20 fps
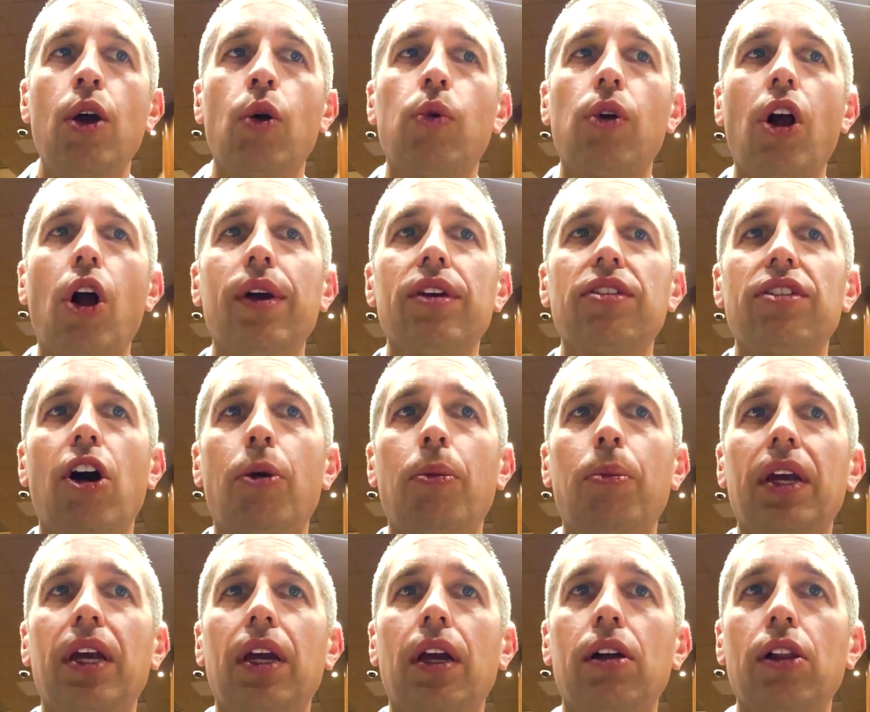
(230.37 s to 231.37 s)
We're always
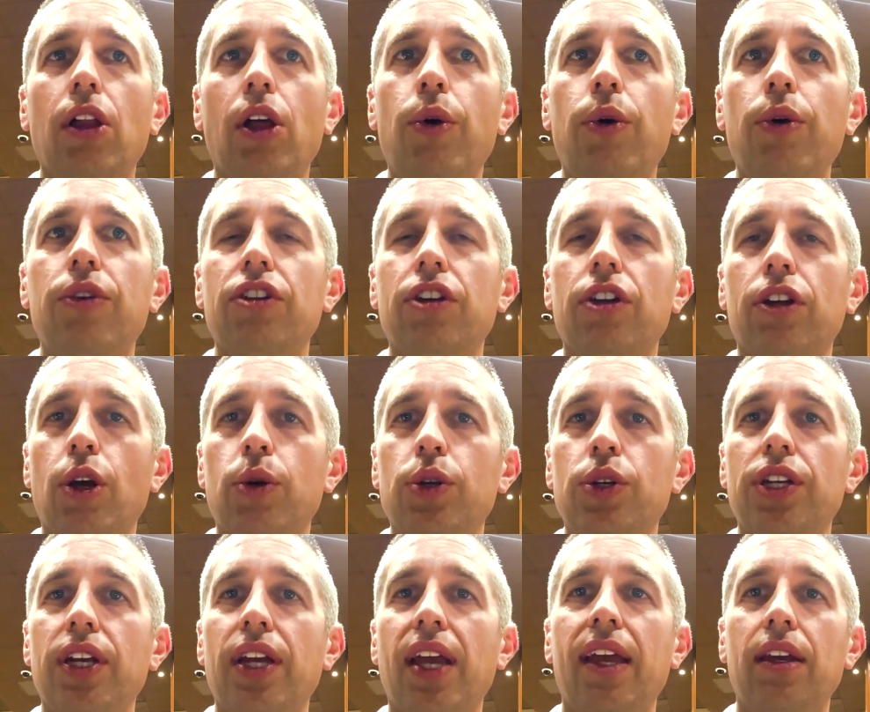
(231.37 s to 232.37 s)
helping close,
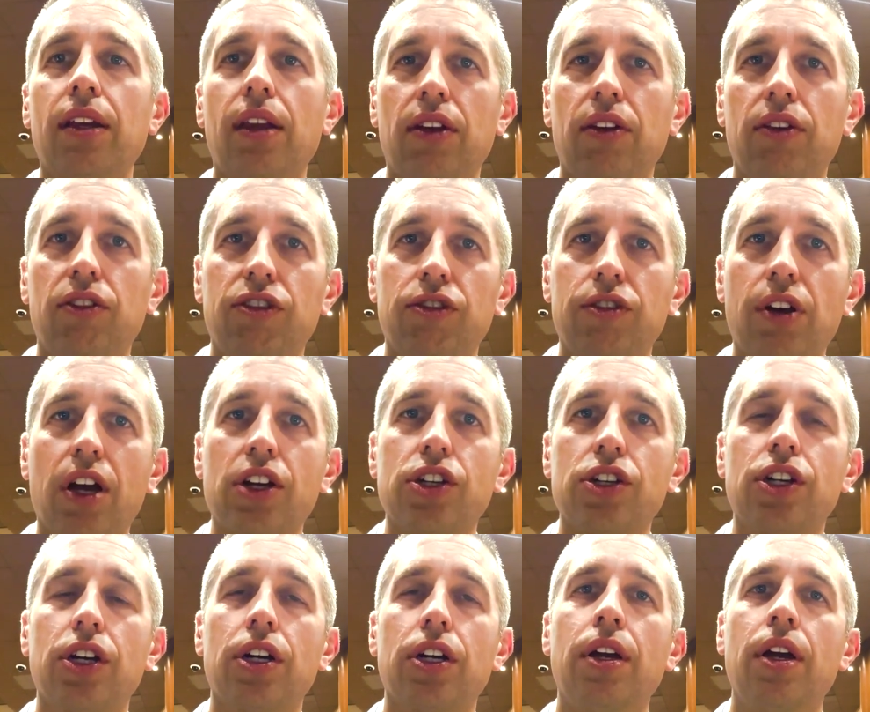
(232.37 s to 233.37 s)
negotiate, and
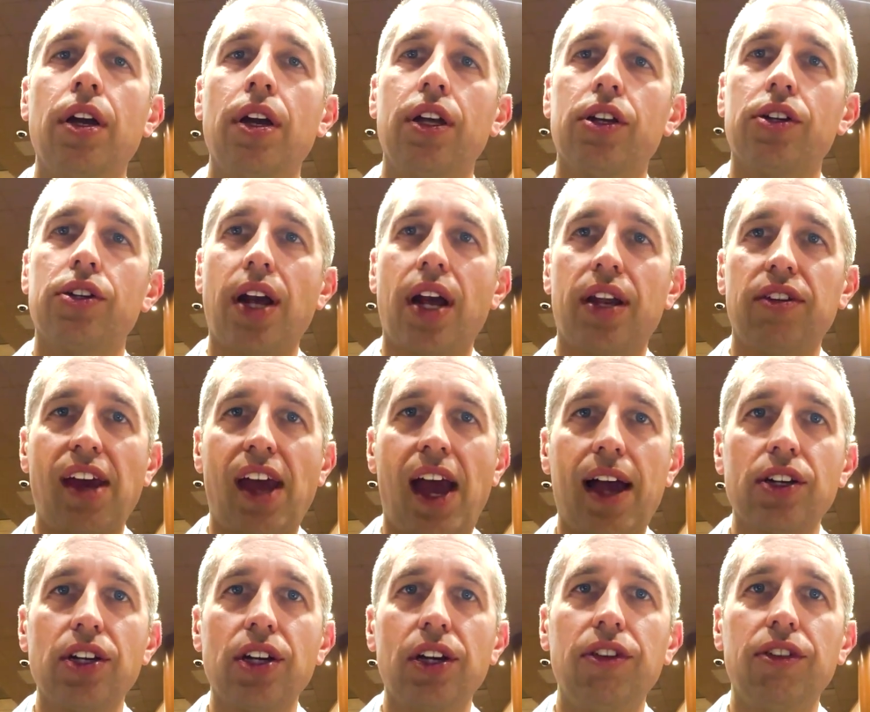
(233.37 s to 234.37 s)
structure
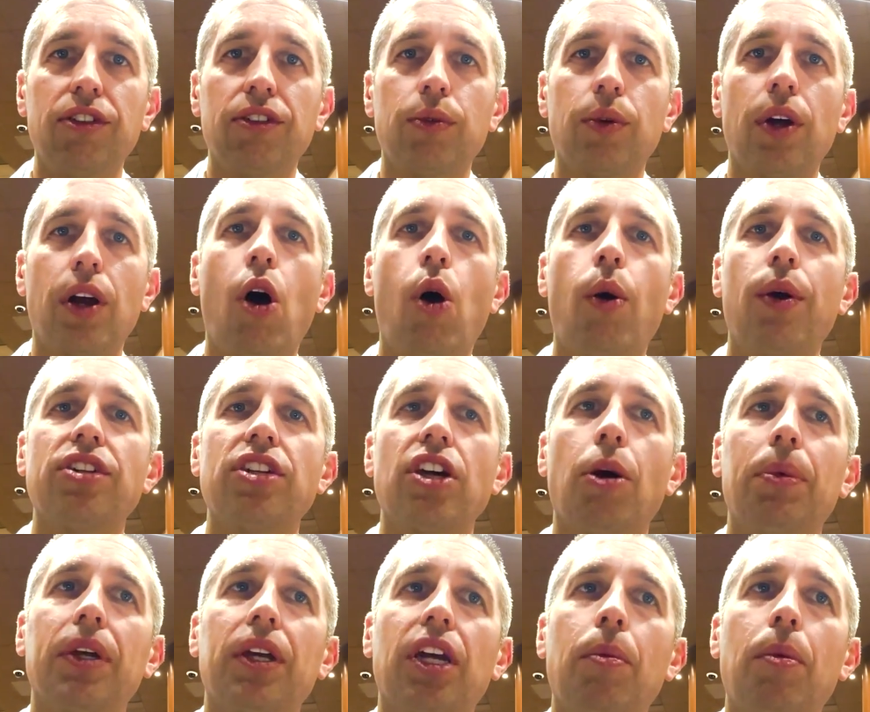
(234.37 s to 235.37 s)
transactions. We're always
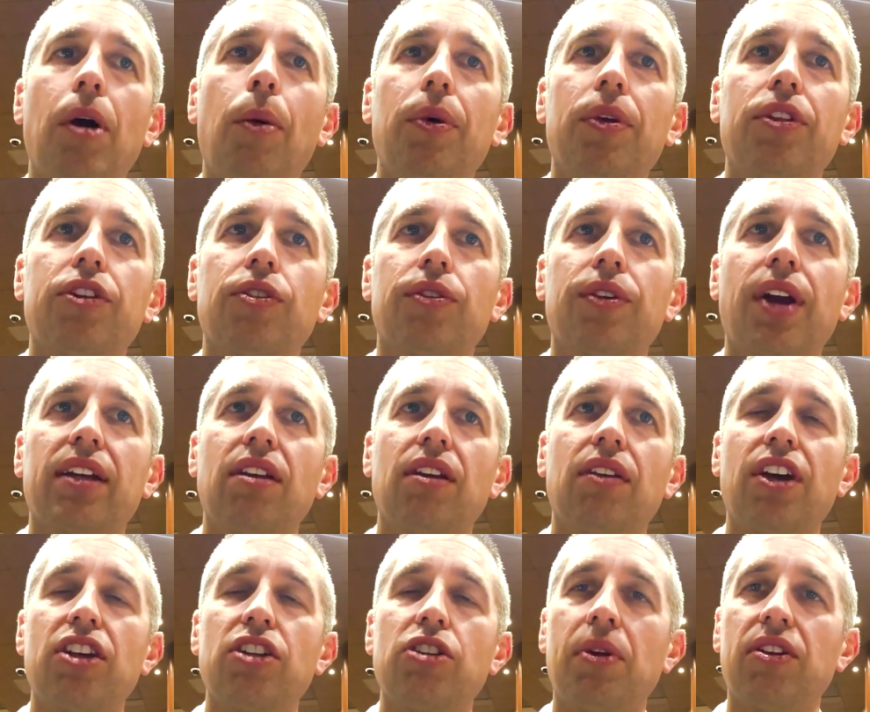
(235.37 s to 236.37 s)
helping come up with direct
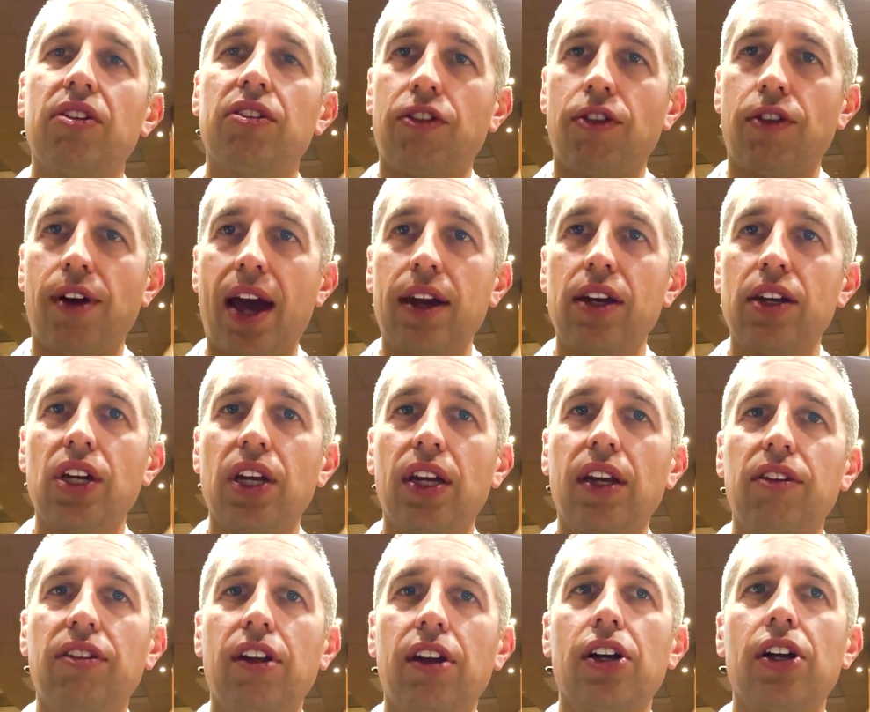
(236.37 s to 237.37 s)
investment
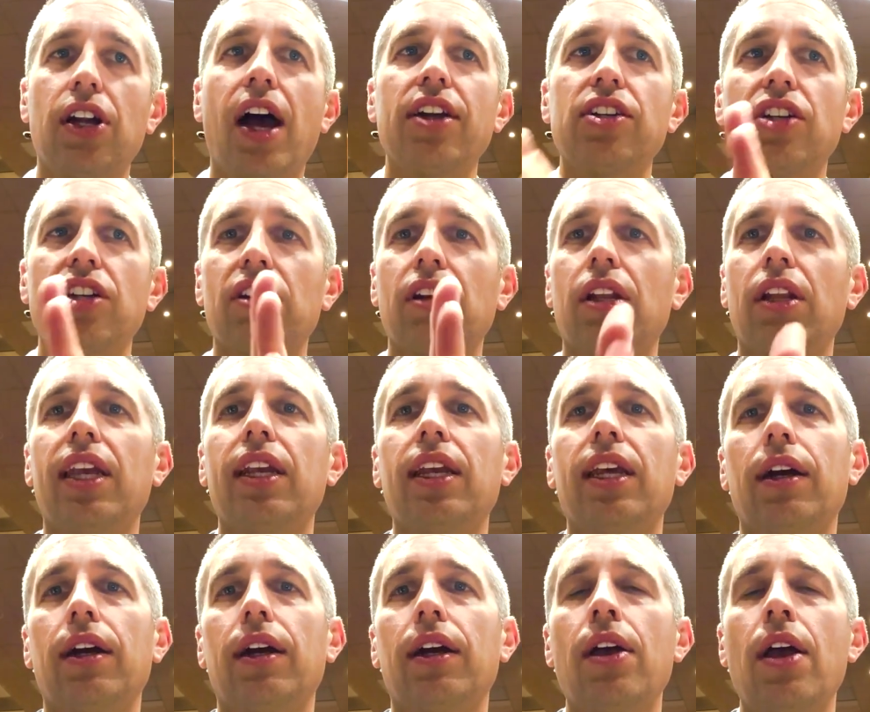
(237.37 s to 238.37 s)
strategies that are not just
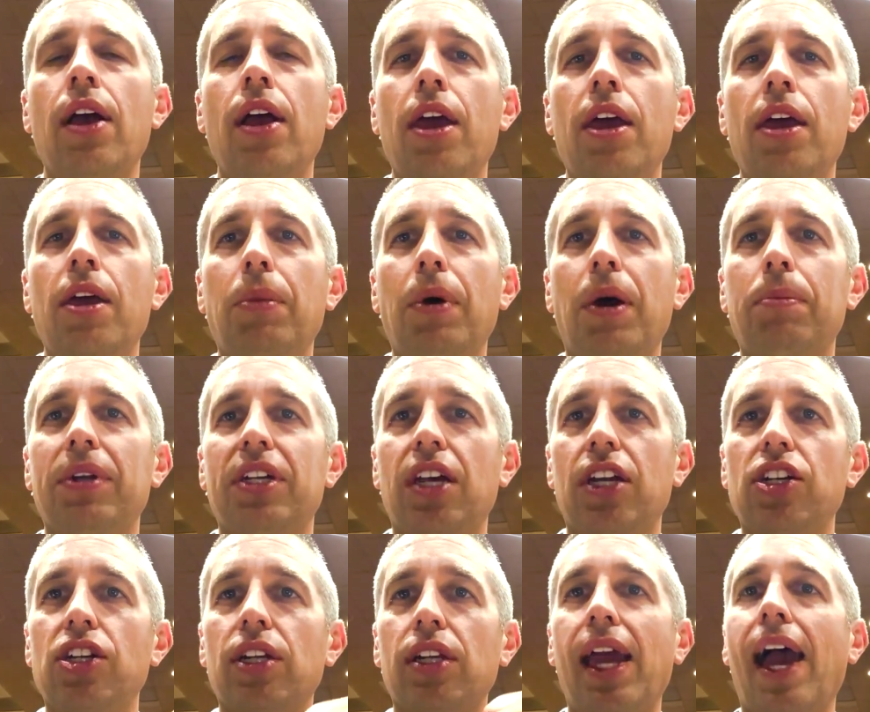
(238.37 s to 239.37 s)
linear, but
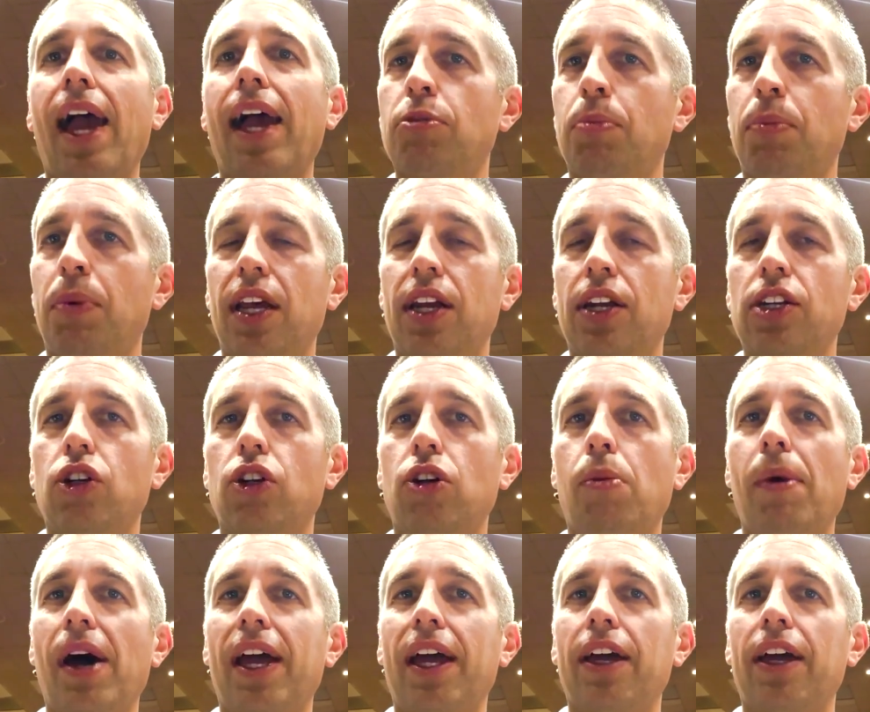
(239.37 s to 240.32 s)
potentially exponential by